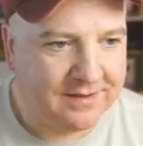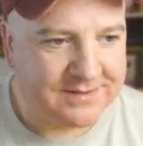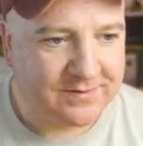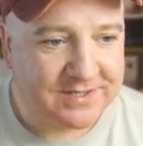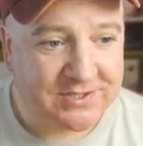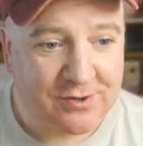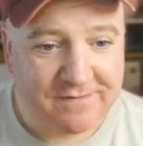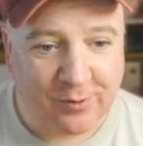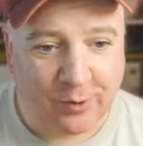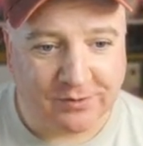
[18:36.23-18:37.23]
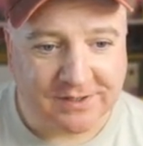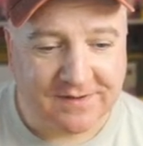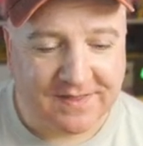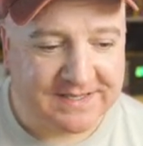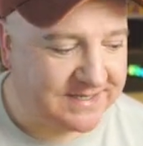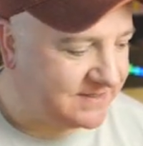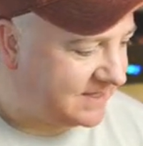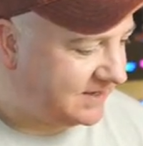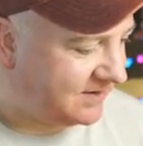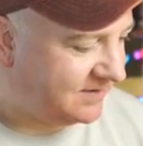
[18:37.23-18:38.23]
So the servo holder, this is
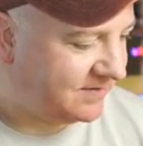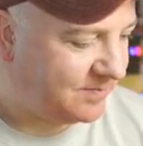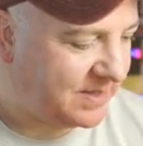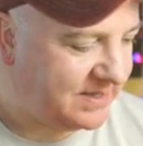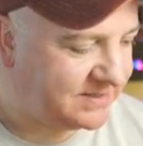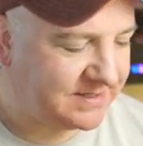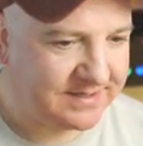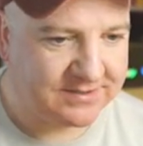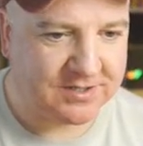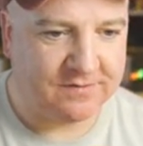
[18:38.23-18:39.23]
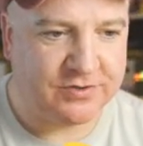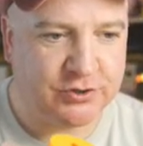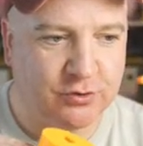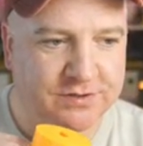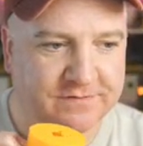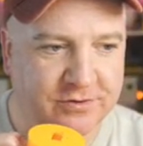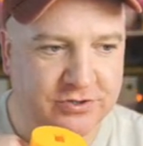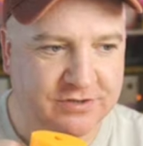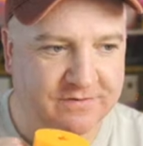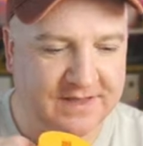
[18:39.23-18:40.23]
the uh, the piece, it's a sort of shorter
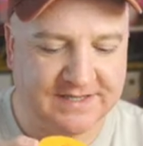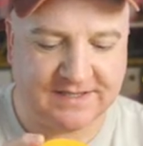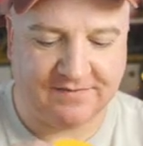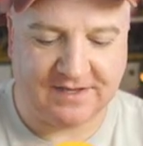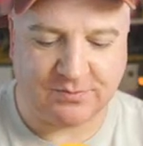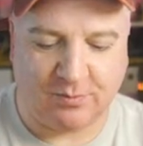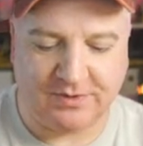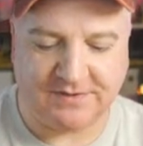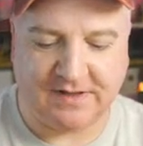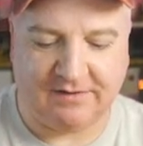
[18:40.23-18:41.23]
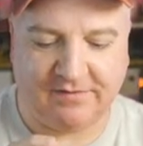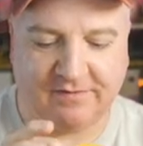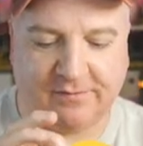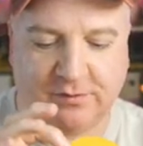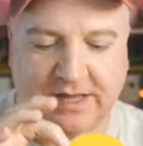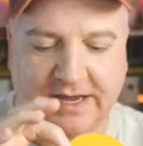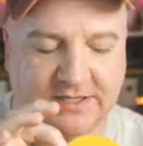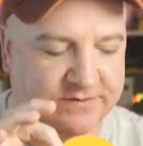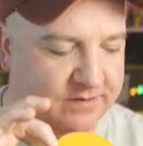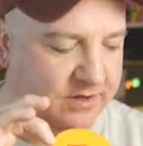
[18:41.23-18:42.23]
version of this, that this one was like the full
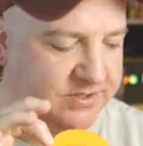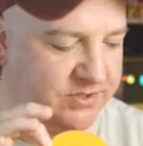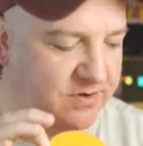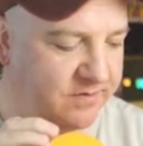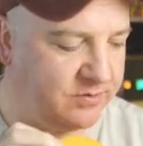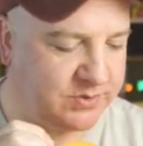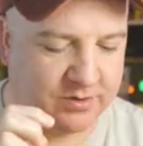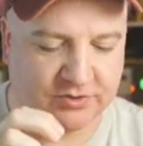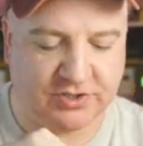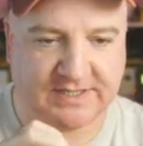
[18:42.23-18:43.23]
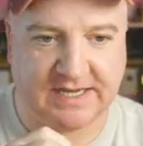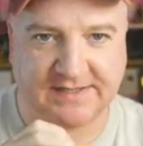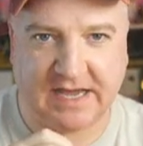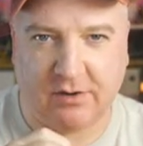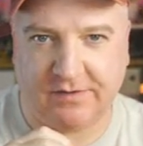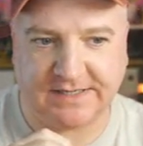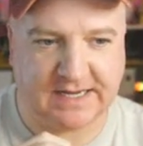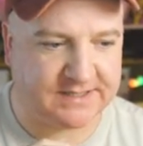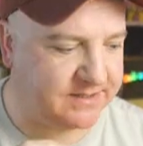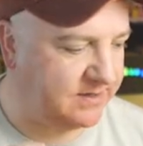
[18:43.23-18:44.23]
height of a, a, servo, so I could just test that out on the
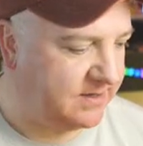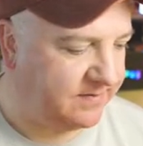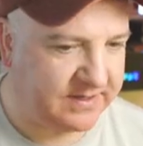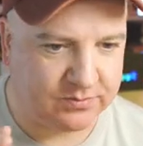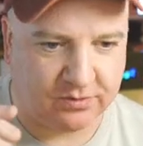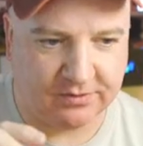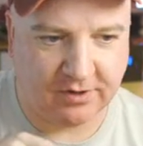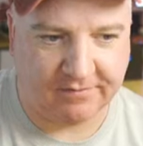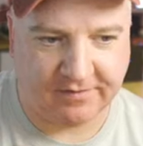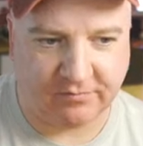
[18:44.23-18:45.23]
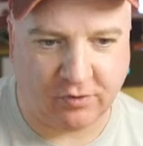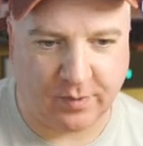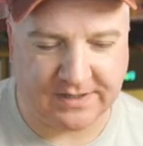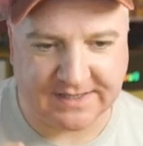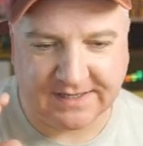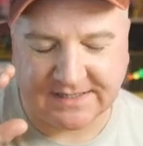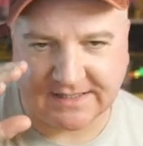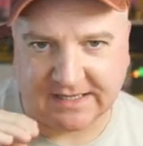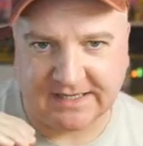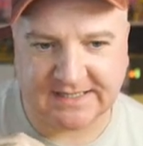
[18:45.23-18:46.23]
desk. This one for the robot is
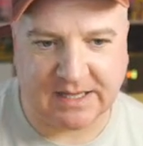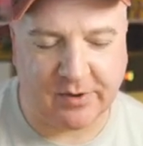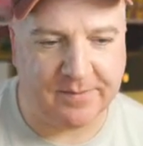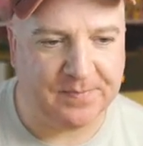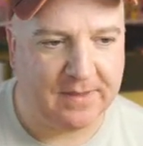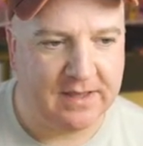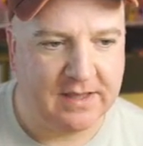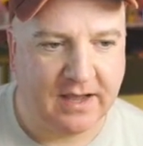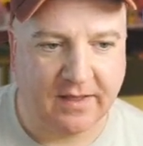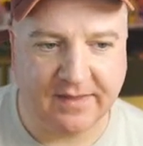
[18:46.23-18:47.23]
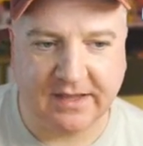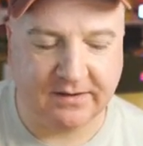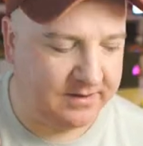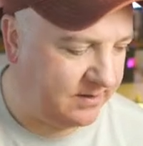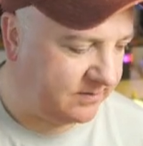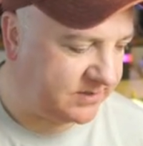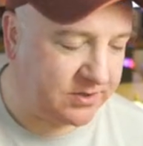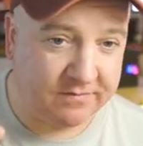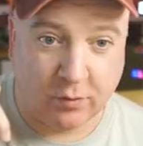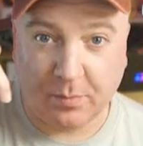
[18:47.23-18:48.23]
slightly slimmer, and the
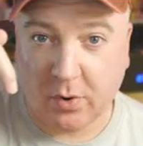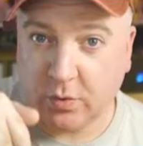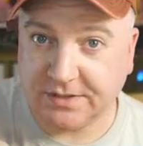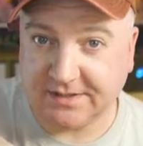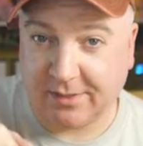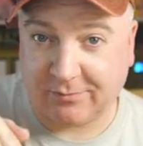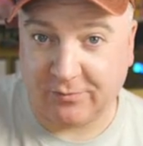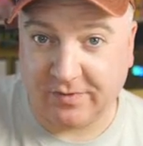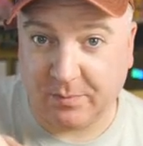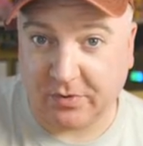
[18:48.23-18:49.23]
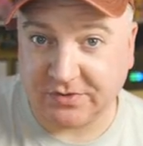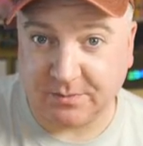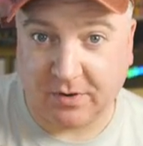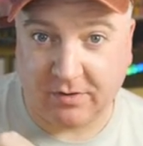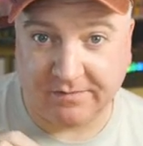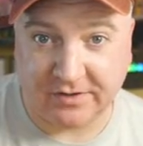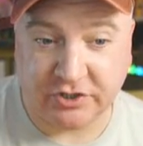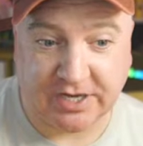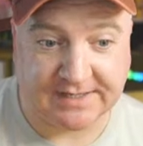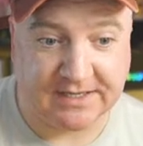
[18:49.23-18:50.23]
servo pokes through the bottom of the
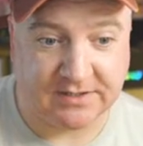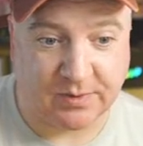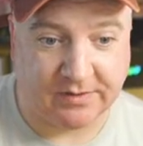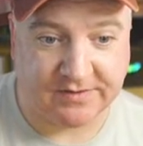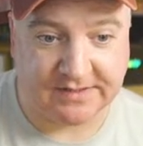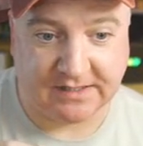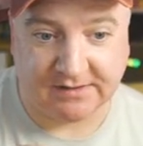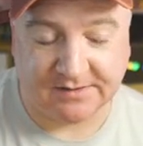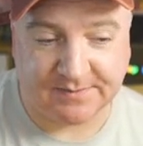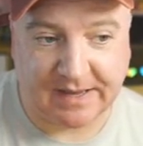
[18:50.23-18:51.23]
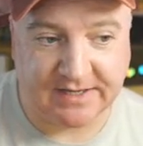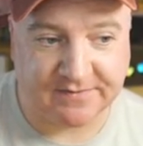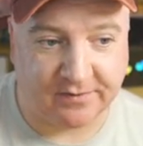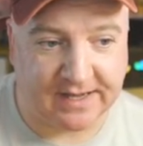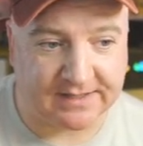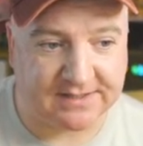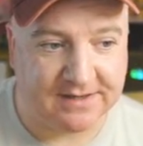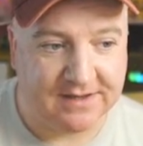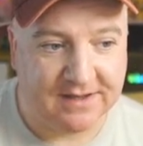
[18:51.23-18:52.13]
chassis as well, so there's a little space for that